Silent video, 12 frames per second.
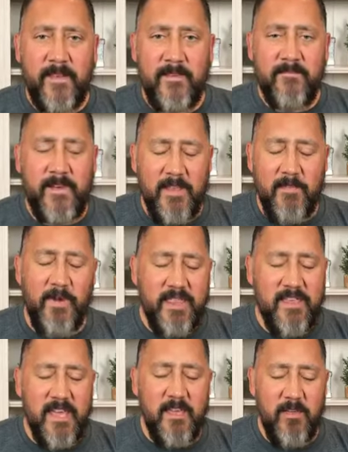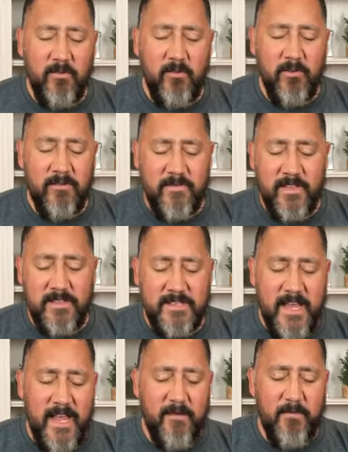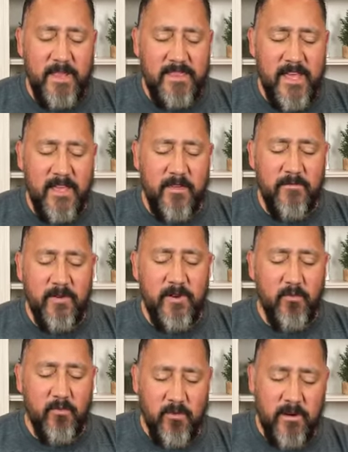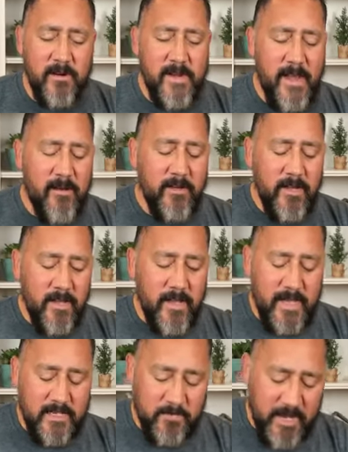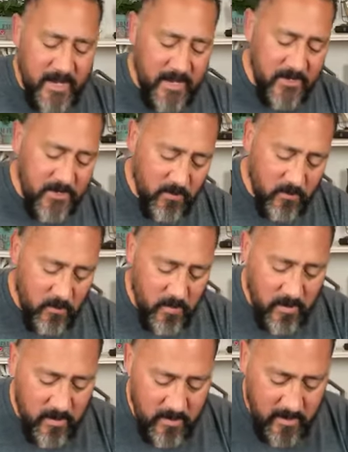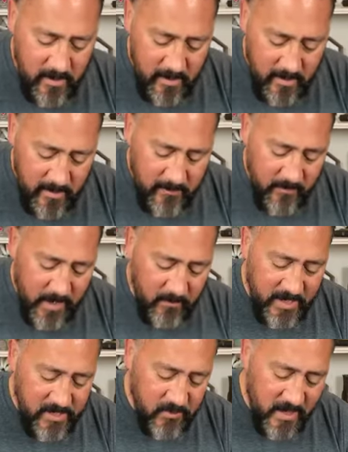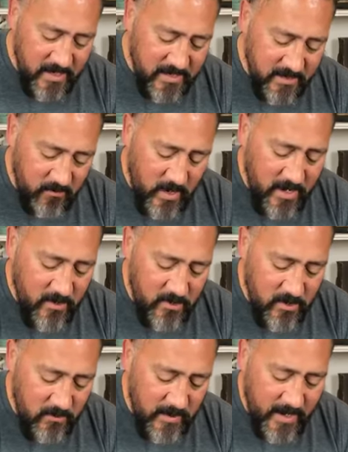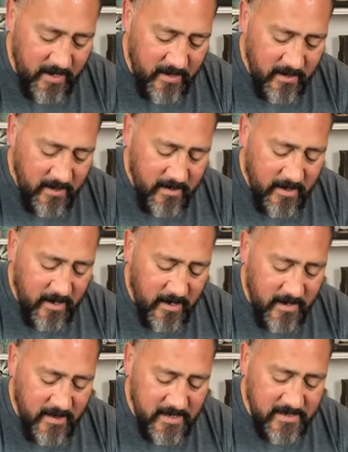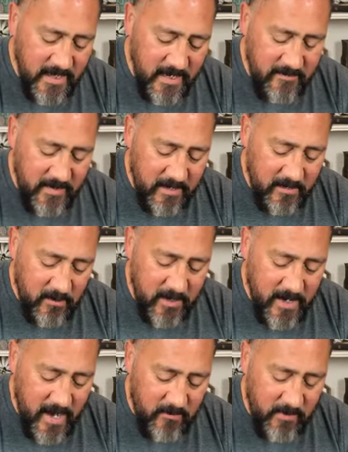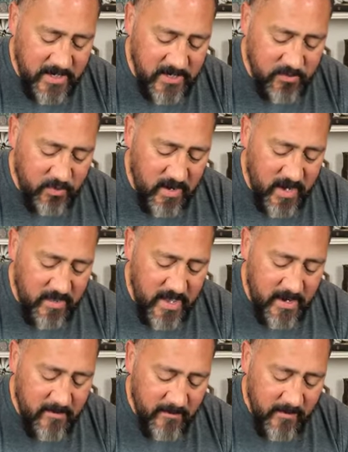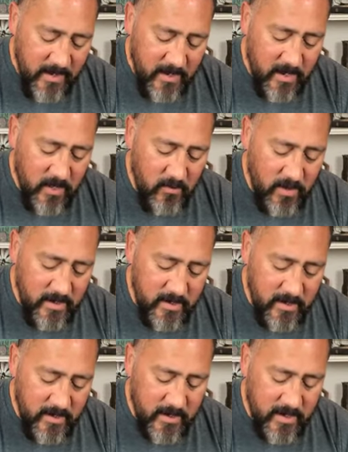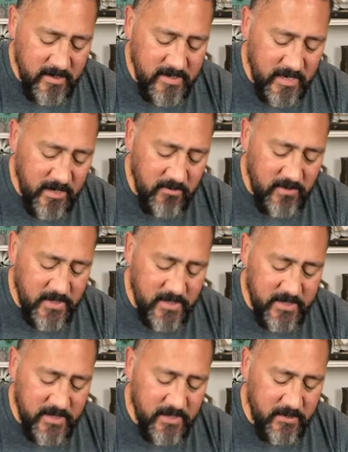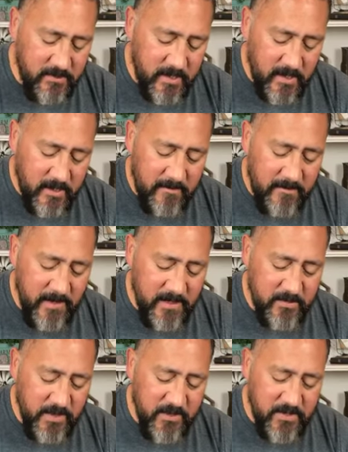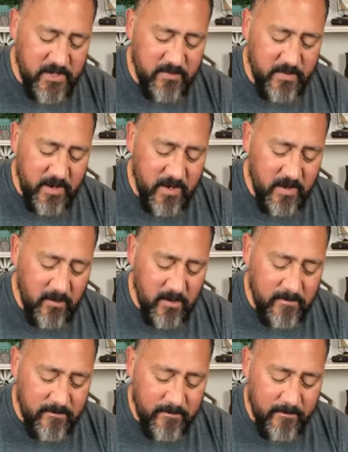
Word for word: Father, we thank you, Lord, for this day, and we thank you for your word now. As we get into your word and we trust in what you're doing uh, this evening, Lord God, we just pray that you would continue just to fill us with your spirit, Lord.